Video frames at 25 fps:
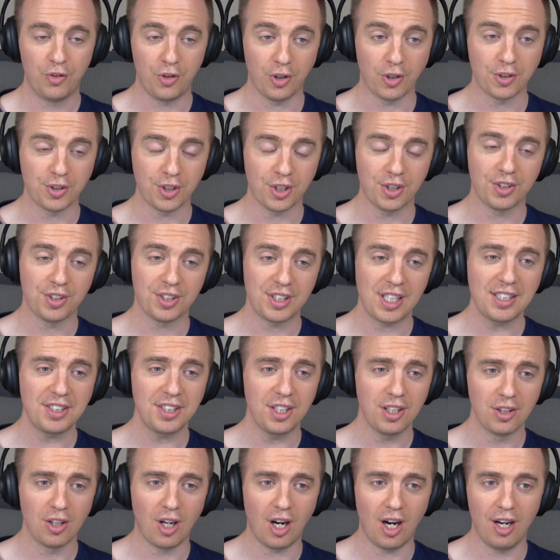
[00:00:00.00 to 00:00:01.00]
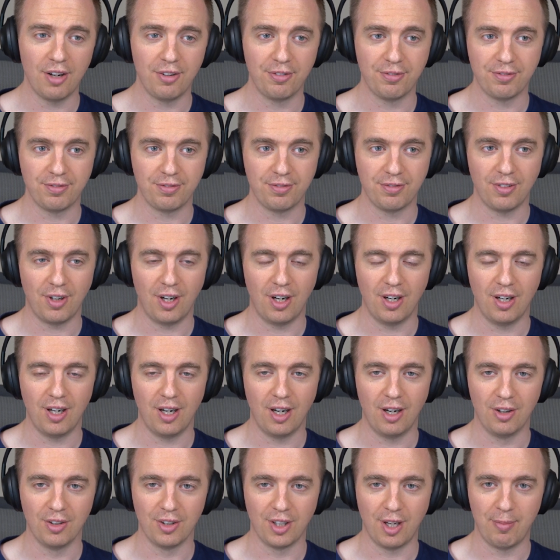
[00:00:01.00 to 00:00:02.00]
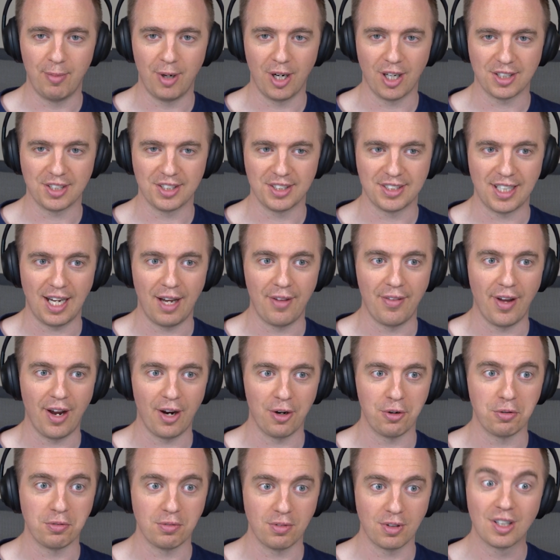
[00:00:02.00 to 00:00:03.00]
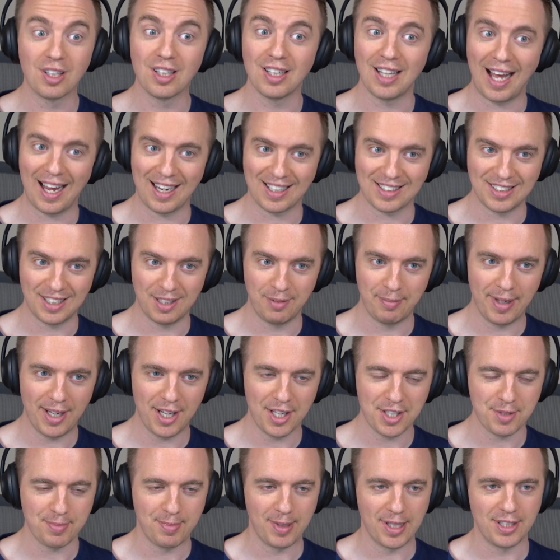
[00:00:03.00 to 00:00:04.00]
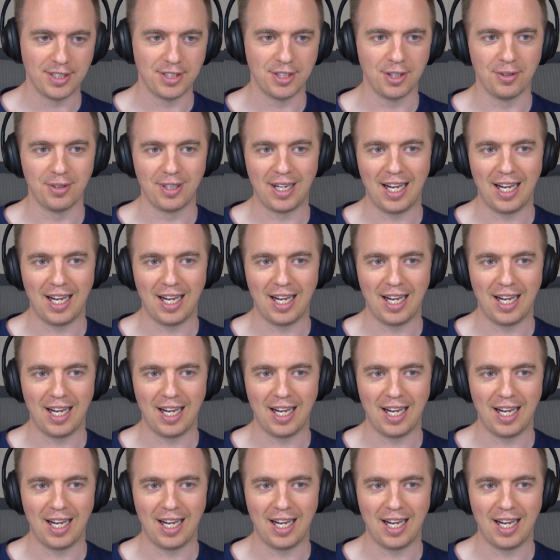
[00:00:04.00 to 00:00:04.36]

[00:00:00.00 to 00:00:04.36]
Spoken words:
There's actually a lot of online marketers out there who collect emails but don't